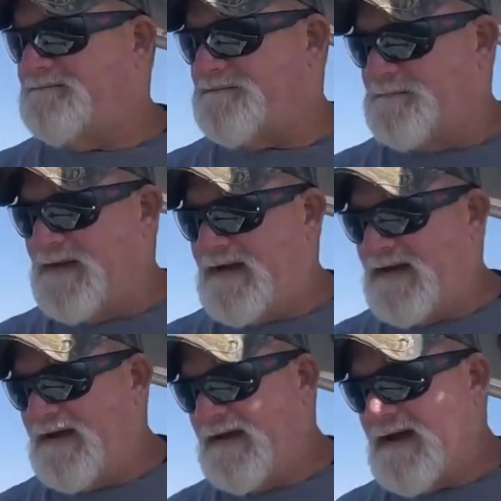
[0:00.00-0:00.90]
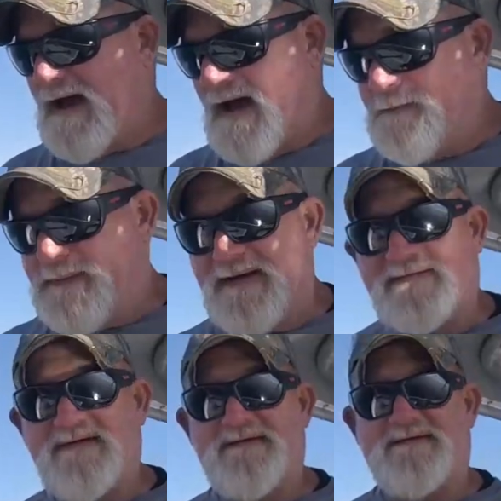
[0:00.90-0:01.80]
for me, I
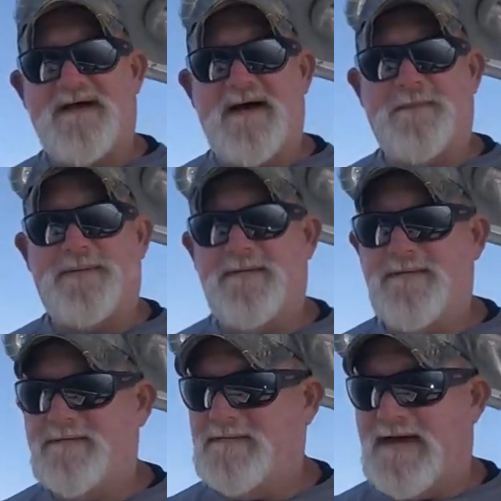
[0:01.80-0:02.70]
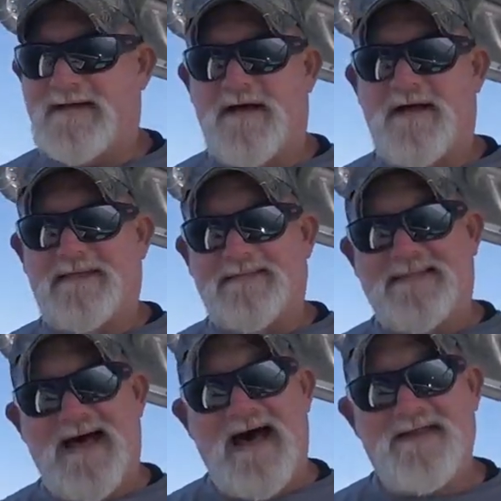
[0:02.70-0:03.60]
picked this up like a
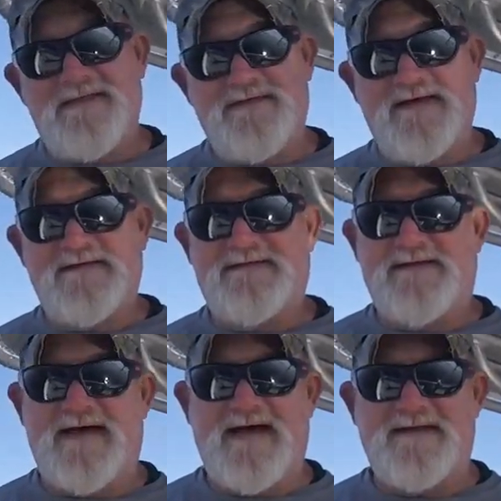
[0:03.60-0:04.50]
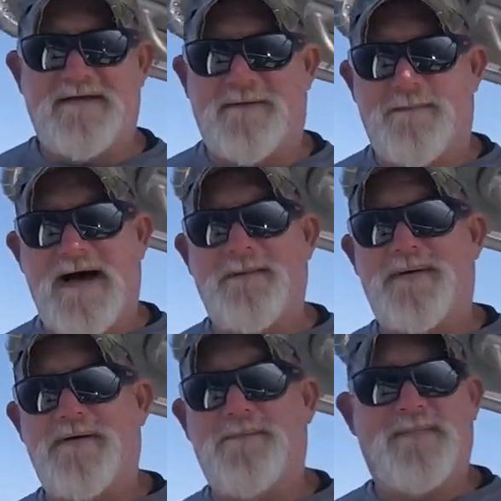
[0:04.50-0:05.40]
lot of things that I did on my
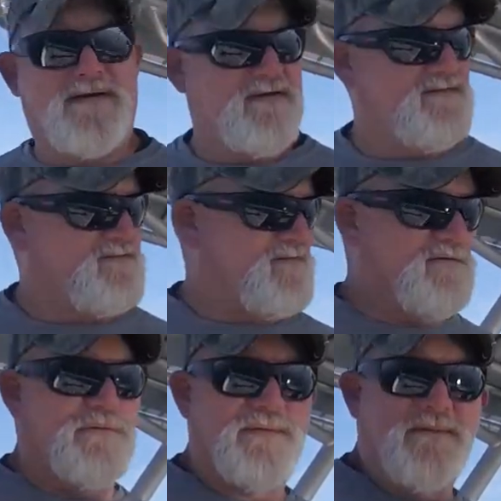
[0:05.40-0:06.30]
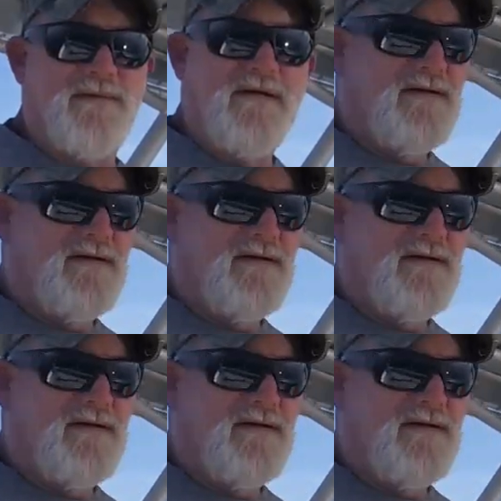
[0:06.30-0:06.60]
boat because it's aluminum.